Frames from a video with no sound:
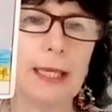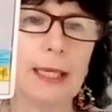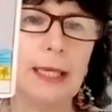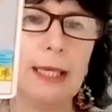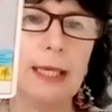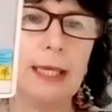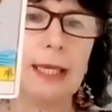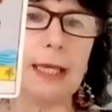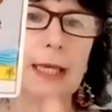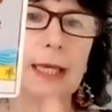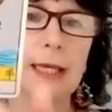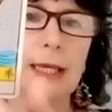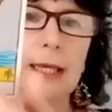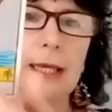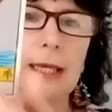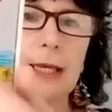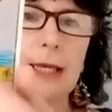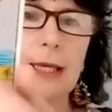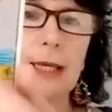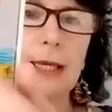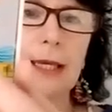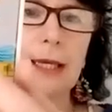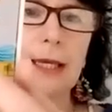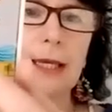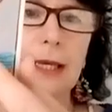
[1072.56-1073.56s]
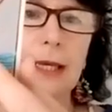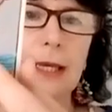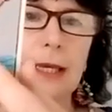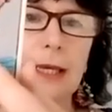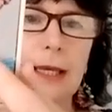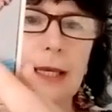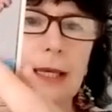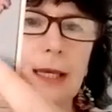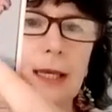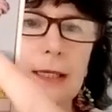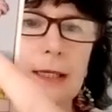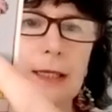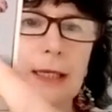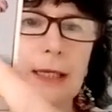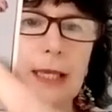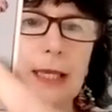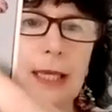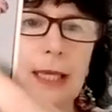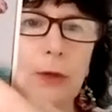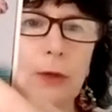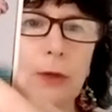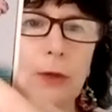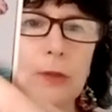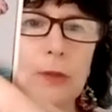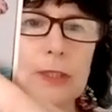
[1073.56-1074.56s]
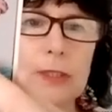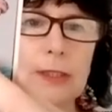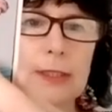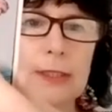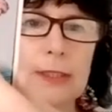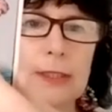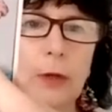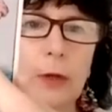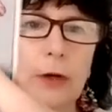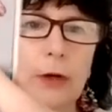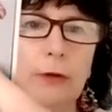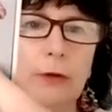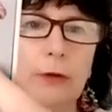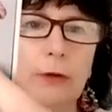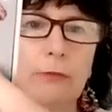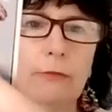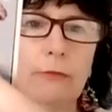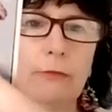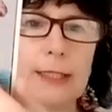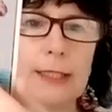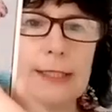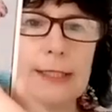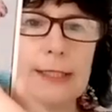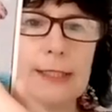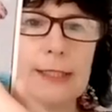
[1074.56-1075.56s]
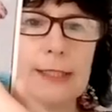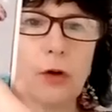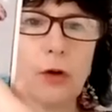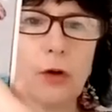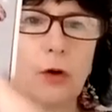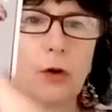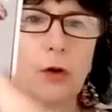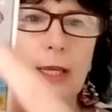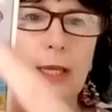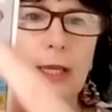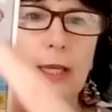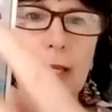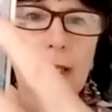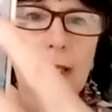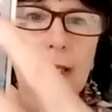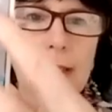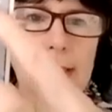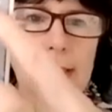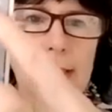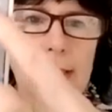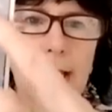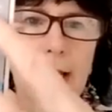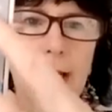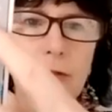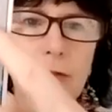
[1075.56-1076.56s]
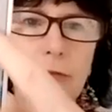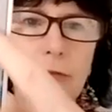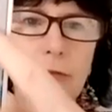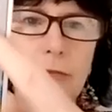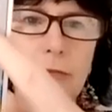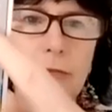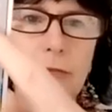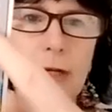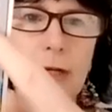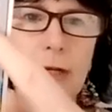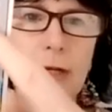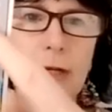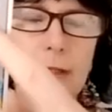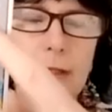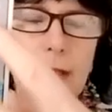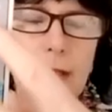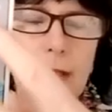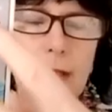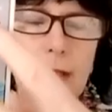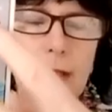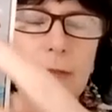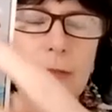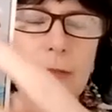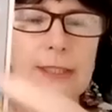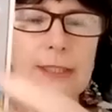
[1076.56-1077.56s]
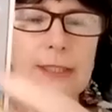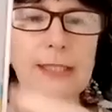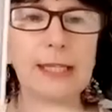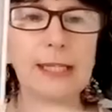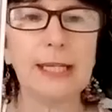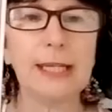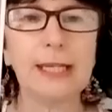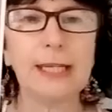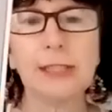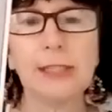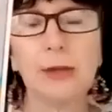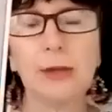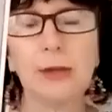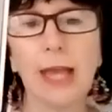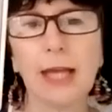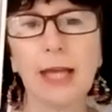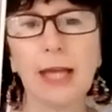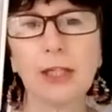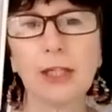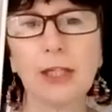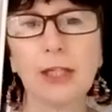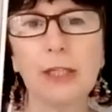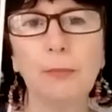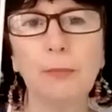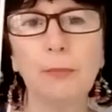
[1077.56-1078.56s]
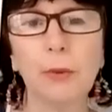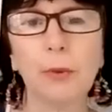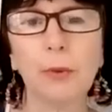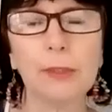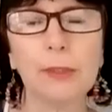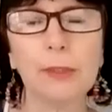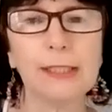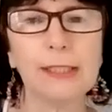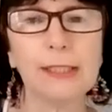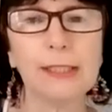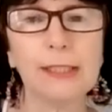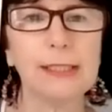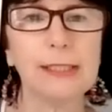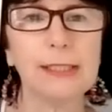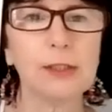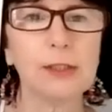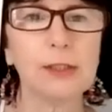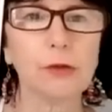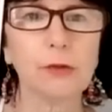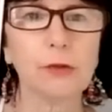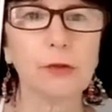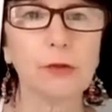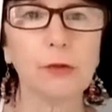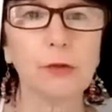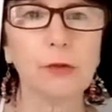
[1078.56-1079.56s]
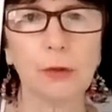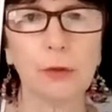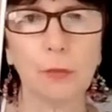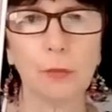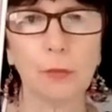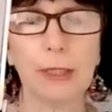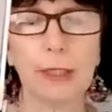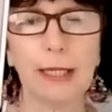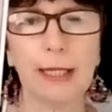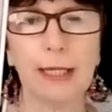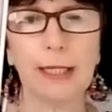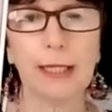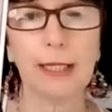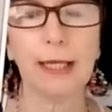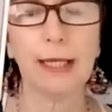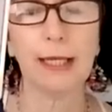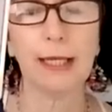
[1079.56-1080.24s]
he also is wearing red stockings and red garments here. So he actually puts his truth and what